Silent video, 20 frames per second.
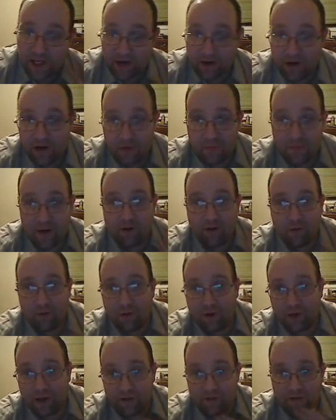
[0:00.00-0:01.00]
I uh, I
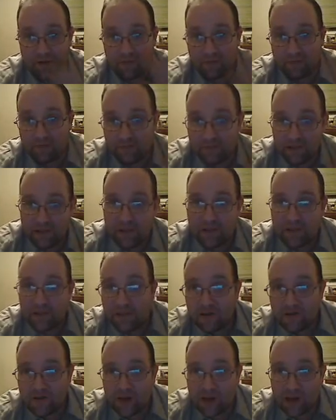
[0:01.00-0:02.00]
sent you a message
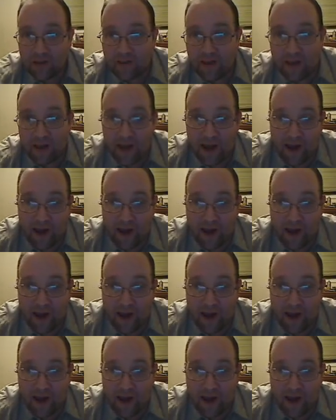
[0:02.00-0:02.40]
back. So